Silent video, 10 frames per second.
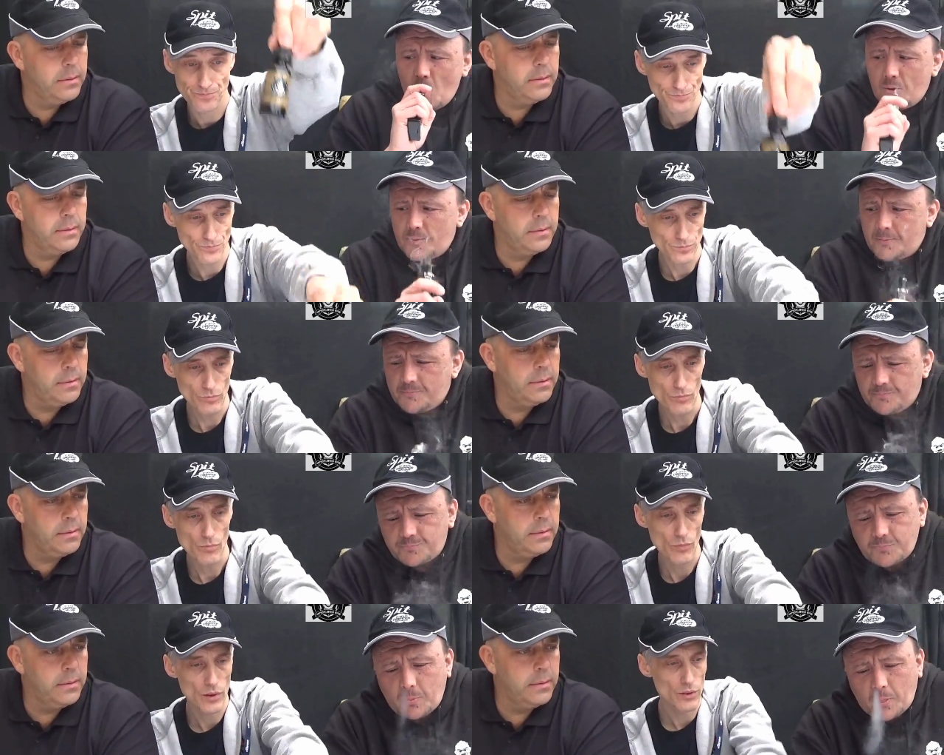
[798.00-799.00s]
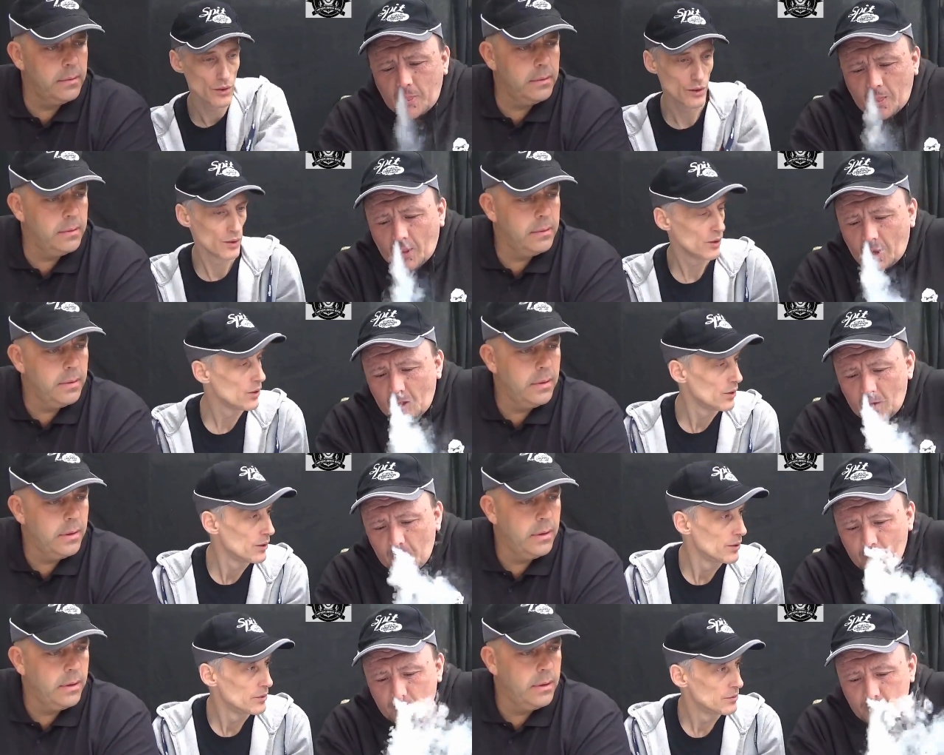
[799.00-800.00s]

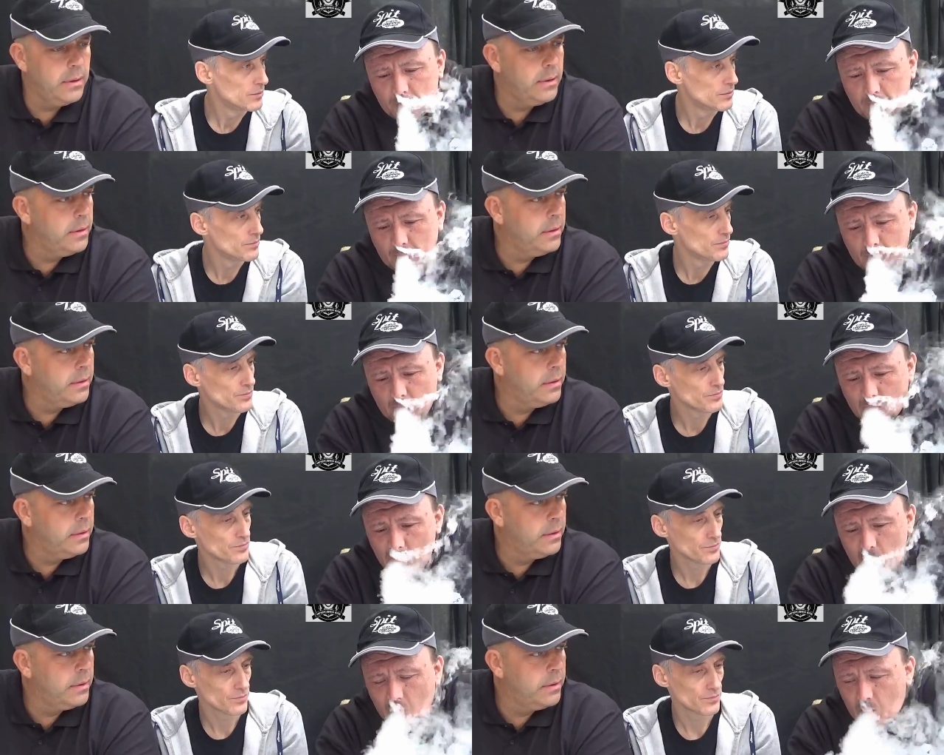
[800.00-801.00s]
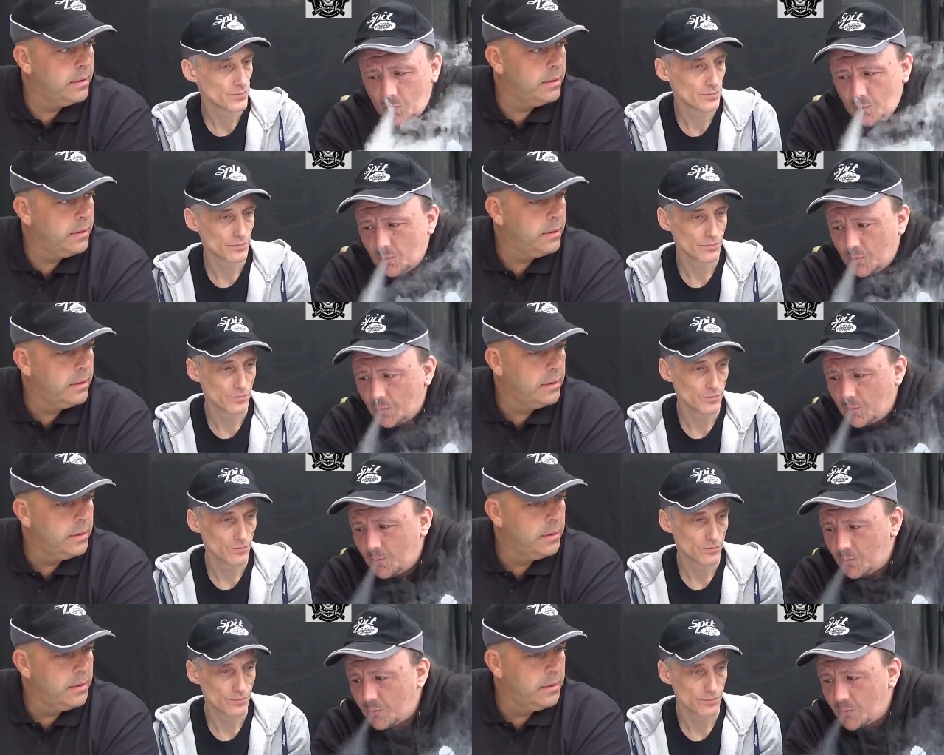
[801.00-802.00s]

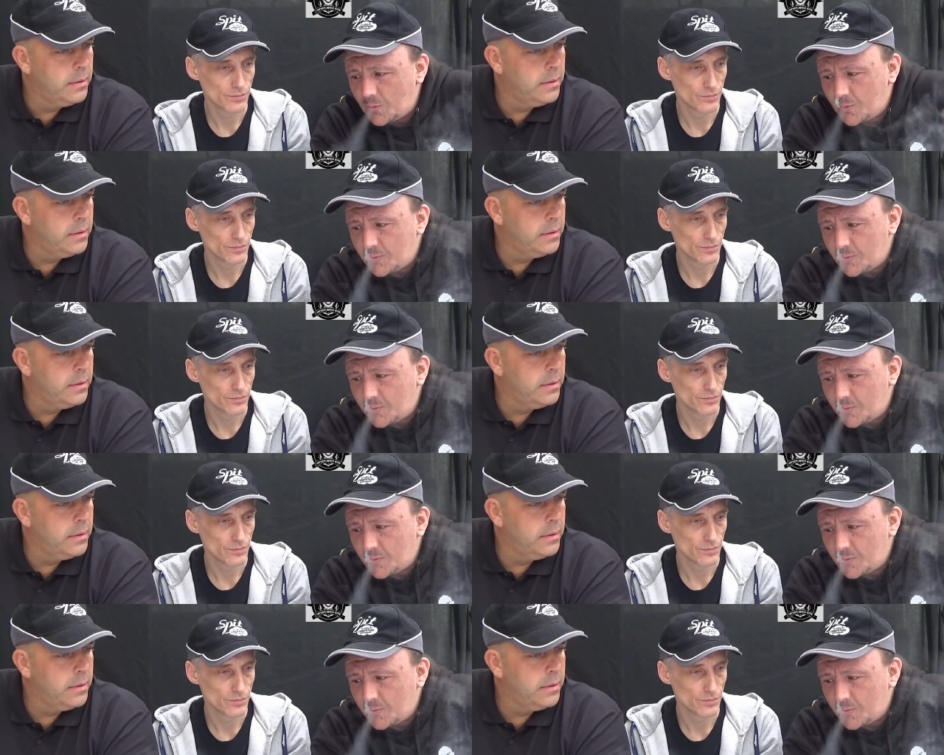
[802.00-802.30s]
Nobody speaks.